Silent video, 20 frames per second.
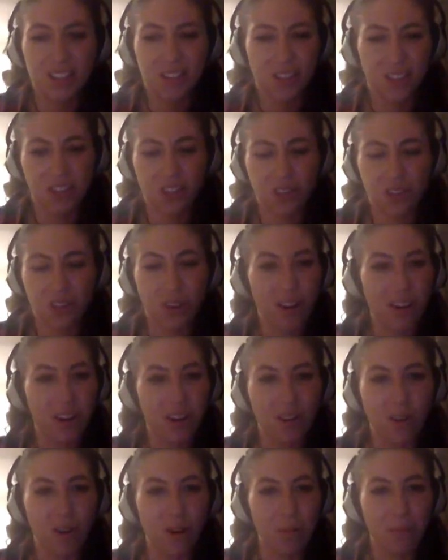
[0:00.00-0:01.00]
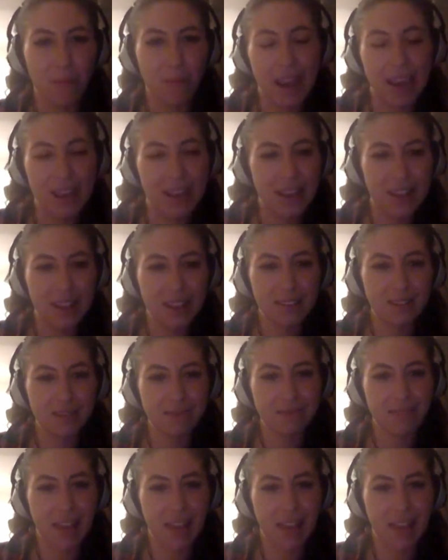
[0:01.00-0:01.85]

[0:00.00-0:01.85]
just trying to not make